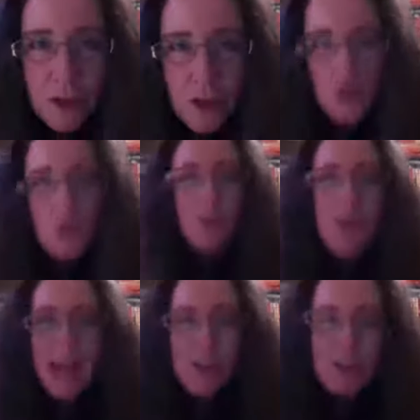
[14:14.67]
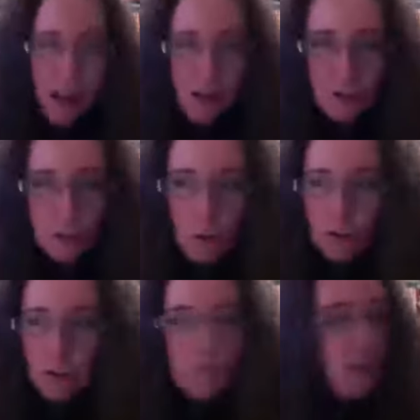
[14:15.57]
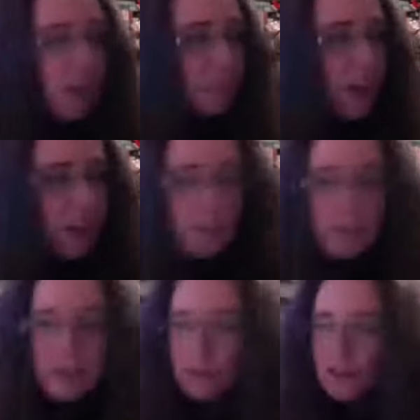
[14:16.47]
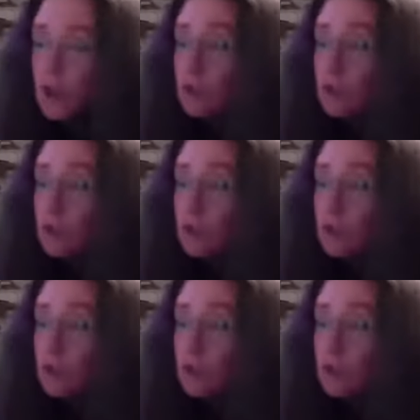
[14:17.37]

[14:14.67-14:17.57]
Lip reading: You got your dollar's worth. If you can't find a piece,